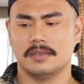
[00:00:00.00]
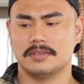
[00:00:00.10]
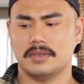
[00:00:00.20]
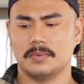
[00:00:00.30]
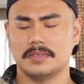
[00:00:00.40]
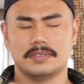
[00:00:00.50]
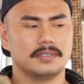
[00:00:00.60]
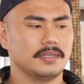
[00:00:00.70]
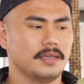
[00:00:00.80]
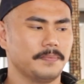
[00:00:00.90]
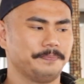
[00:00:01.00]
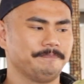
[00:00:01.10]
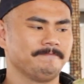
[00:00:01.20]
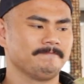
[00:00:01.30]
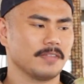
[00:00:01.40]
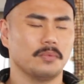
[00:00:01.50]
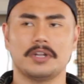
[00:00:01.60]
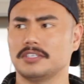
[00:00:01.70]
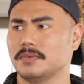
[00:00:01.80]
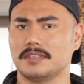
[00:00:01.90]
So let's see
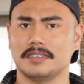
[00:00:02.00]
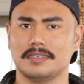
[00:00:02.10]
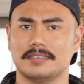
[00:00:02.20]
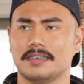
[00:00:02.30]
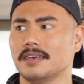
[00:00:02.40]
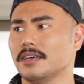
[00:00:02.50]
what I do with these.